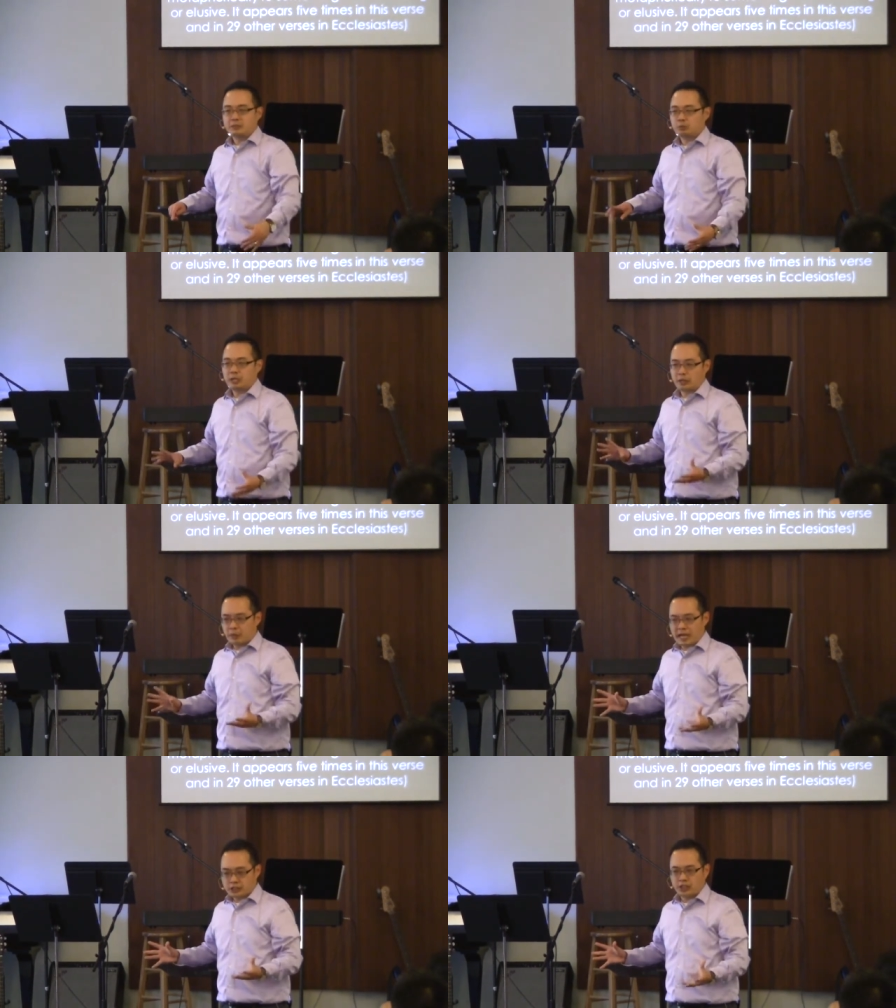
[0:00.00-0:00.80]
We,
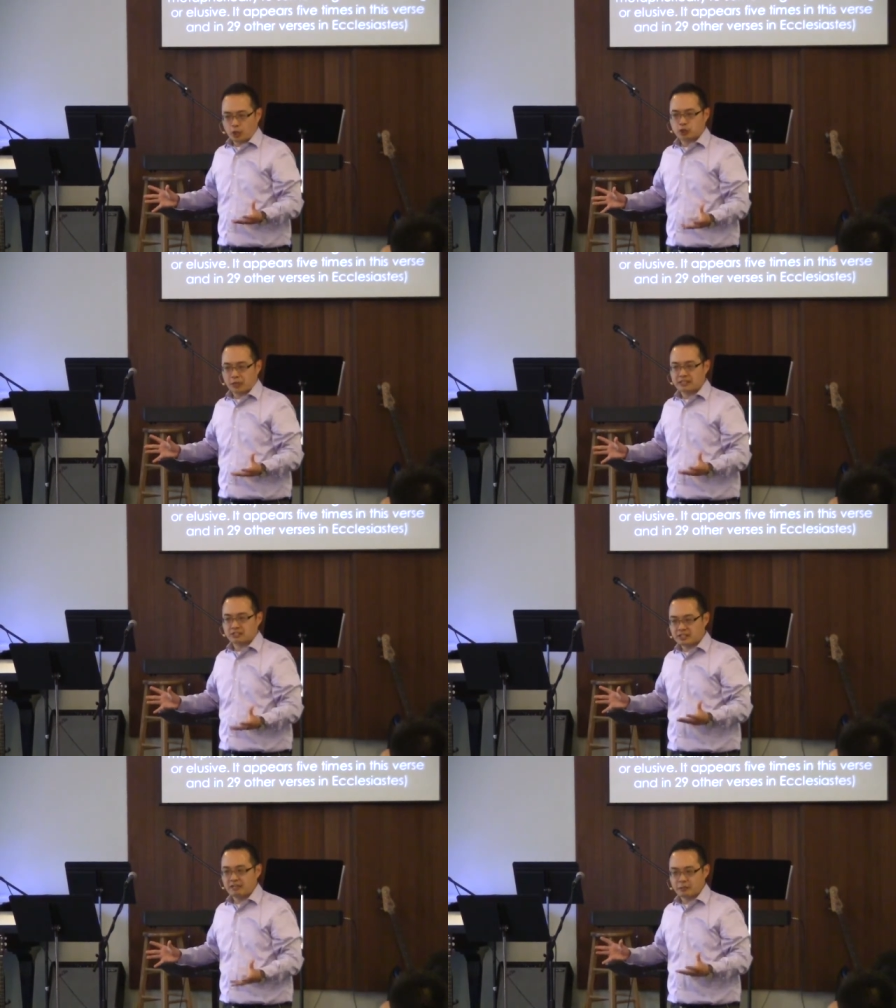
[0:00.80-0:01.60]
we actually aren't trying to
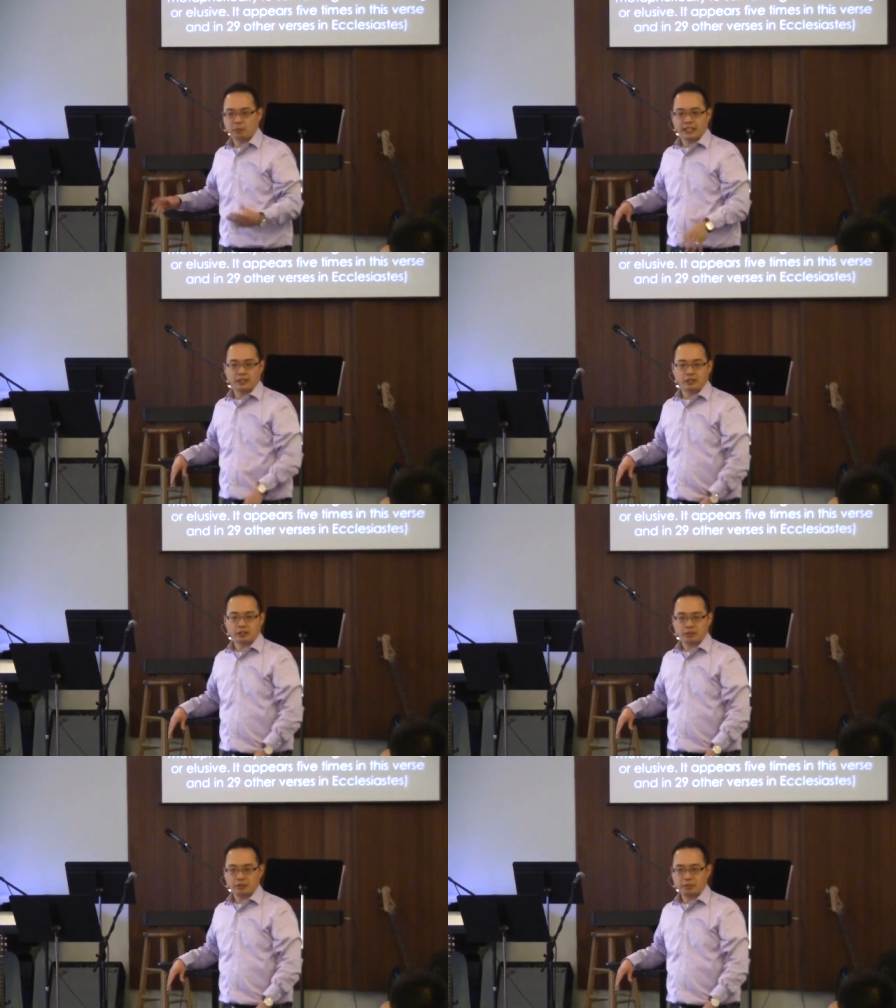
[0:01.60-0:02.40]
save the planet
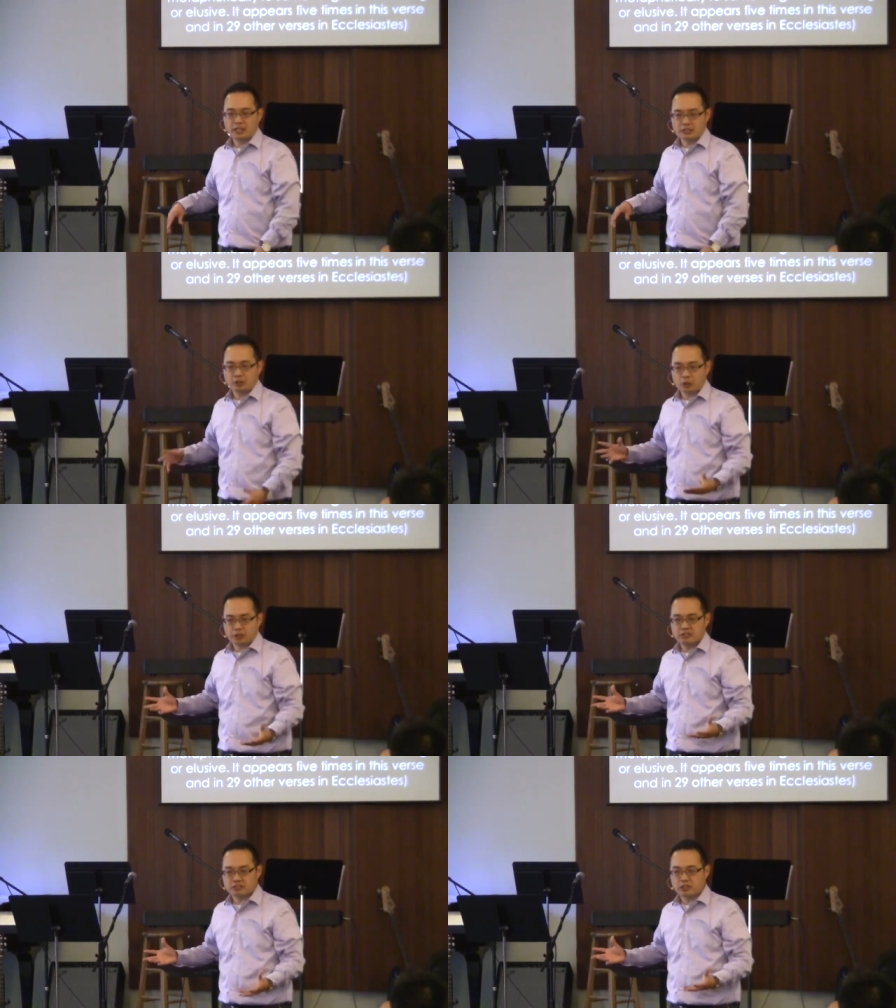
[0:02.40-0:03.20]
Earth because the
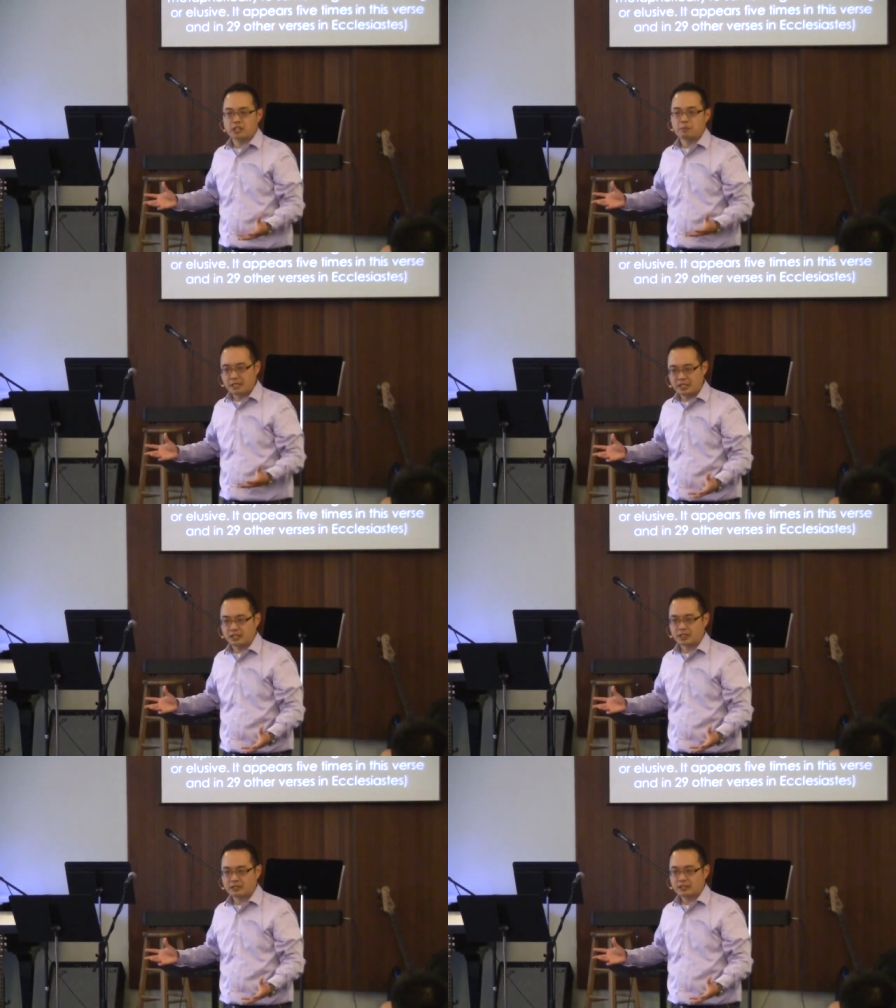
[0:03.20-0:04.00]
Earth is still going to be
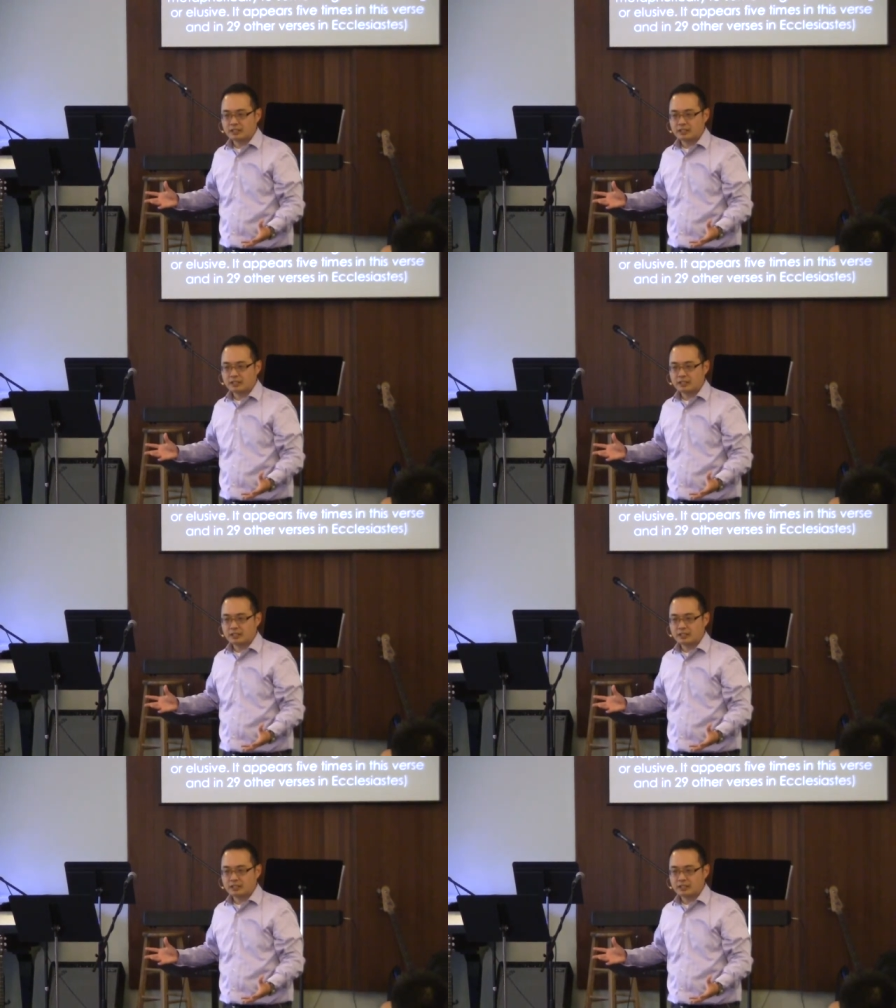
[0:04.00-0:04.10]
here.